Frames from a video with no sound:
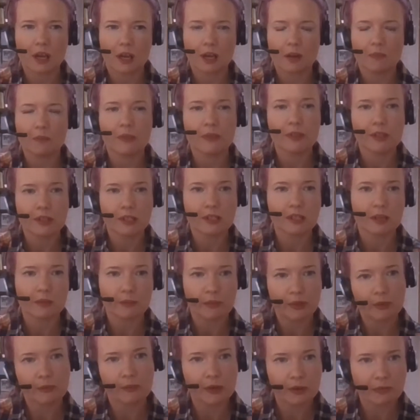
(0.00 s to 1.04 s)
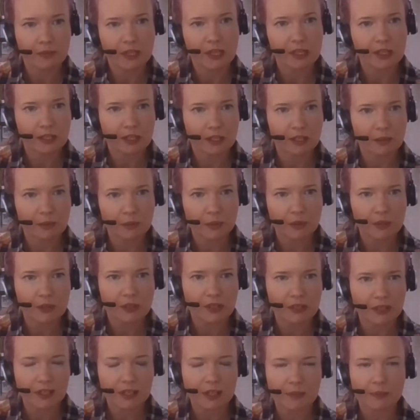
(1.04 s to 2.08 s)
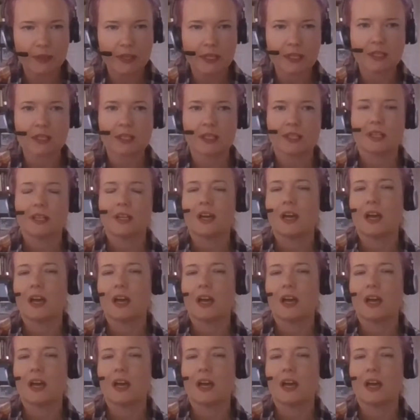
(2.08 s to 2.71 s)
Um, this is something where I'm testing the waters a little bit.